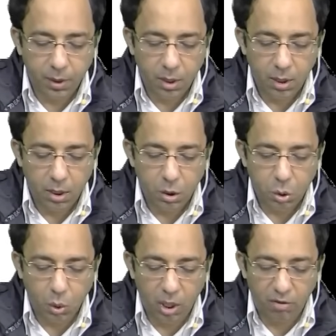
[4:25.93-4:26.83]

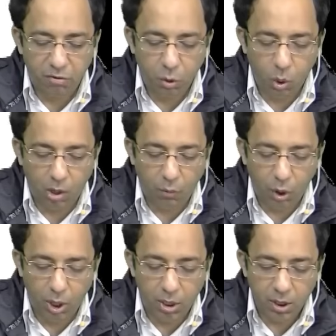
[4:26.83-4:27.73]
So if you
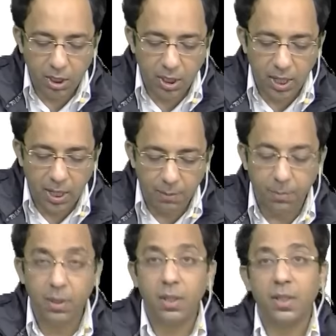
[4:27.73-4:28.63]
avoid the game
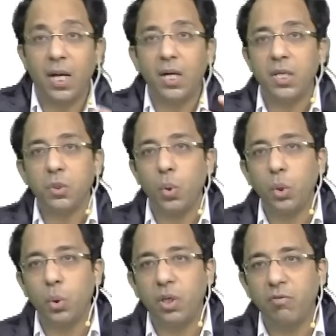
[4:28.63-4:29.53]
that is going
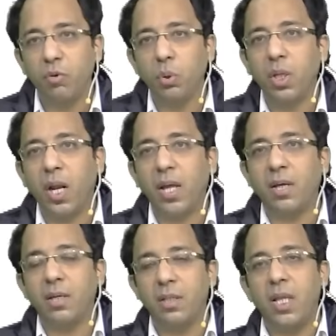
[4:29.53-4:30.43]
to give you the rank,
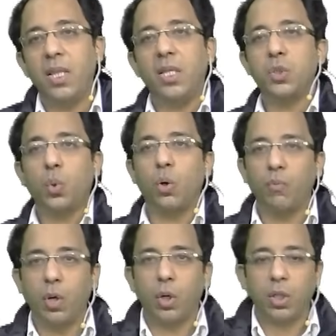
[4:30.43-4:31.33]
then the score will
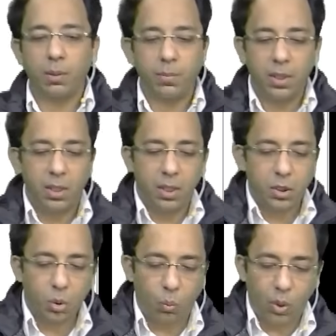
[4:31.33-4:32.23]
not come.
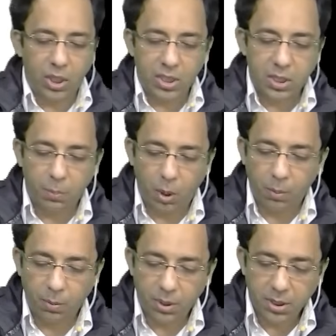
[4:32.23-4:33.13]
So what is the
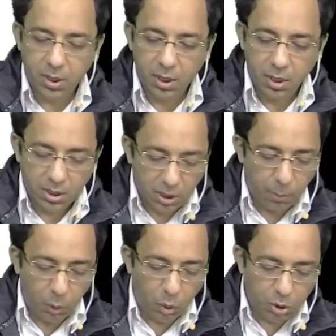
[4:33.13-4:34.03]
problem is,
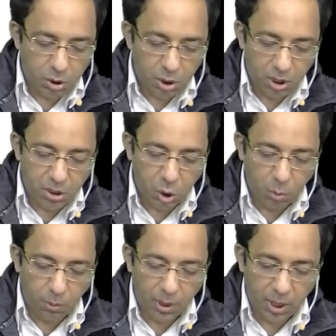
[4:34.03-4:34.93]
suppose, listen to me
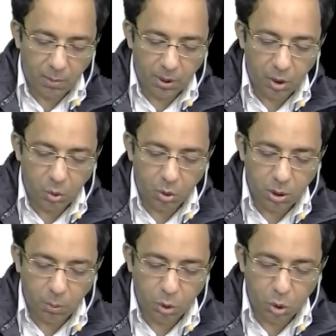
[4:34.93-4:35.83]
beta, ek baar dekho,
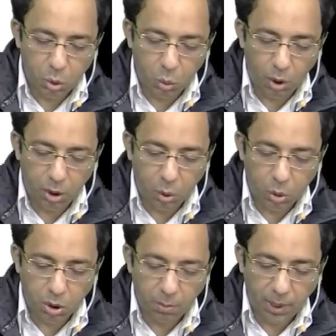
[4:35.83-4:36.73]
suppose you do on the
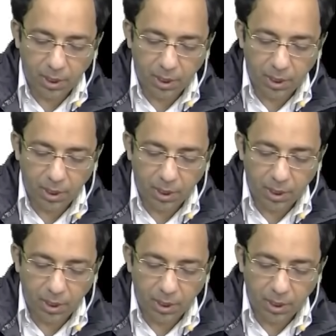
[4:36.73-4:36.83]
question bank.